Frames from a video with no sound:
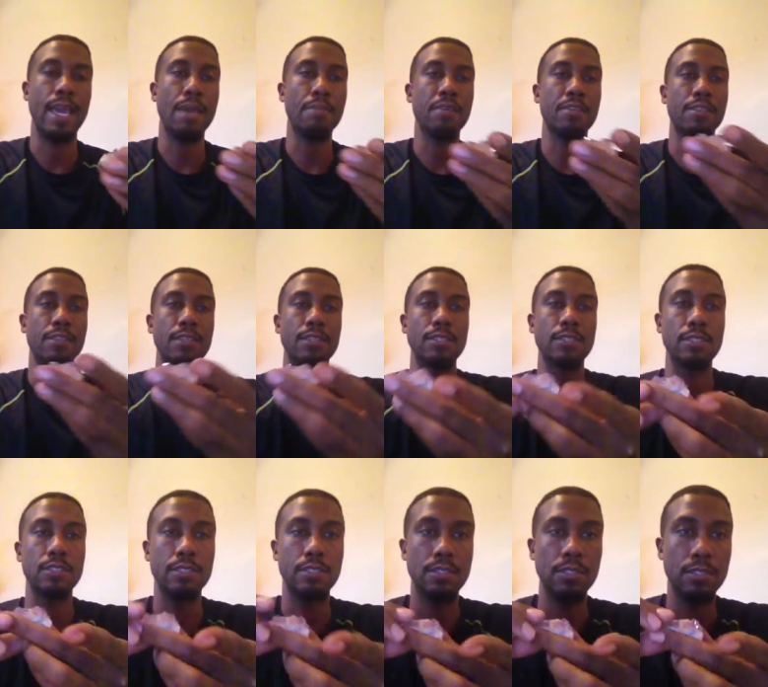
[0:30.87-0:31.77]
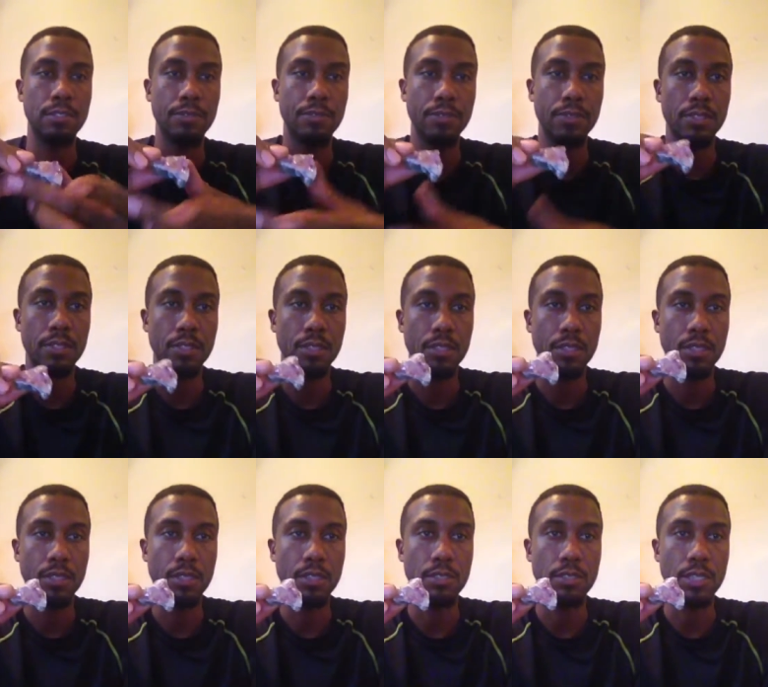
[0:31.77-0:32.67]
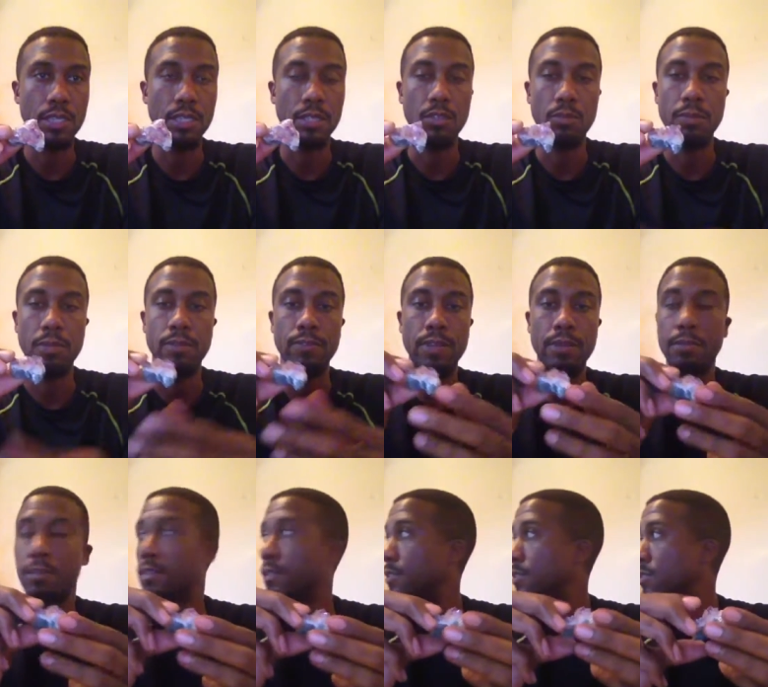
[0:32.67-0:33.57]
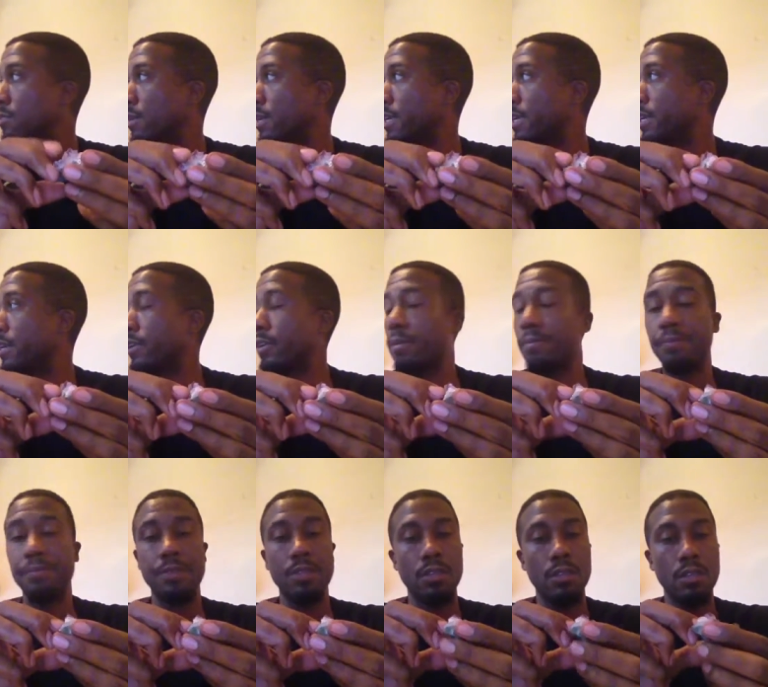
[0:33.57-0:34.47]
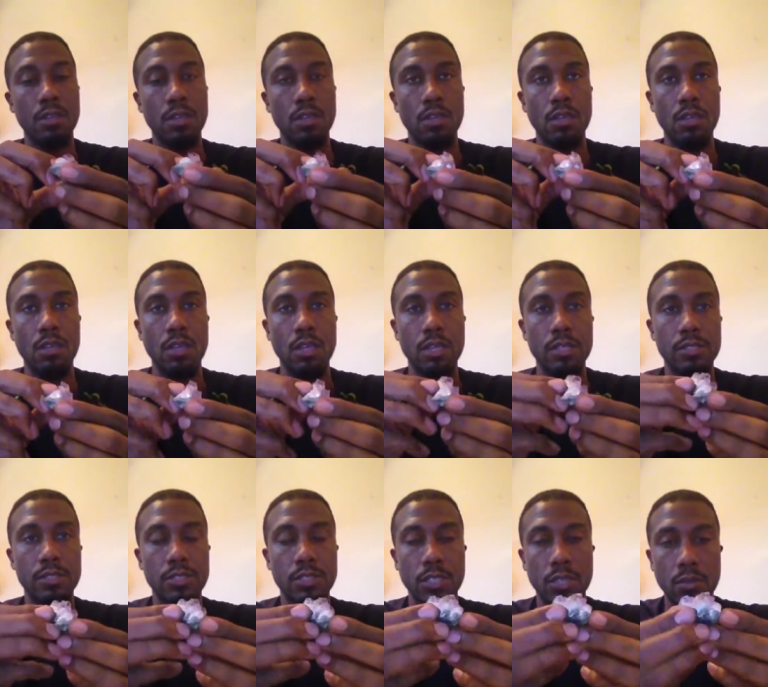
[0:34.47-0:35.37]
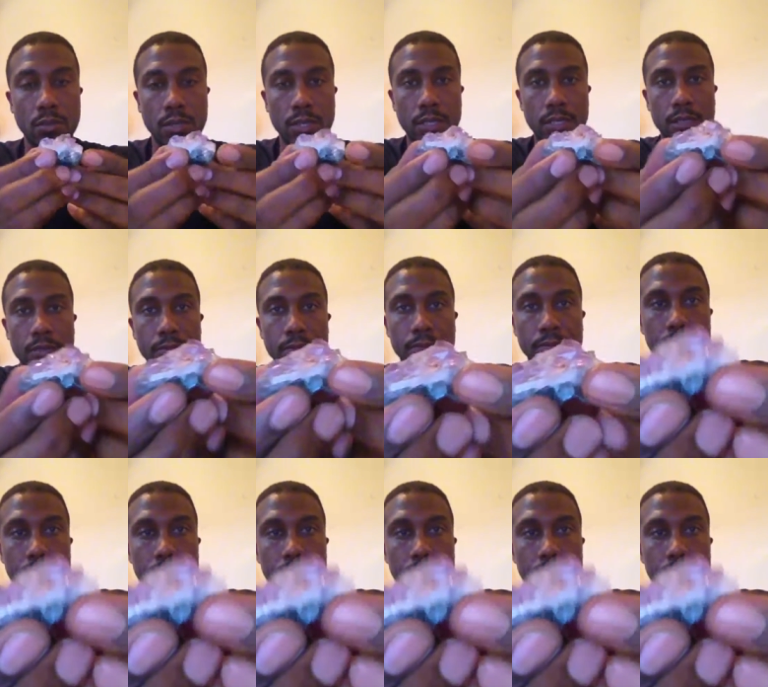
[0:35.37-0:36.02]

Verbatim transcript: amethyst. There's that little bit of amethyst right here. And so,